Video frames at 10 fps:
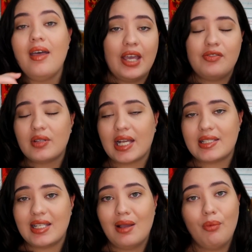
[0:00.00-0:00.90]
If you'd like to
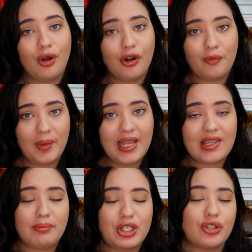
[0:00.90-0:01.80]
see more of me,
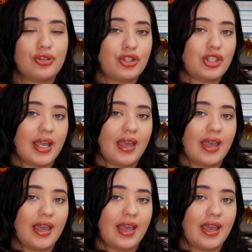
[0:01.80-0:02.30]
then be sure to check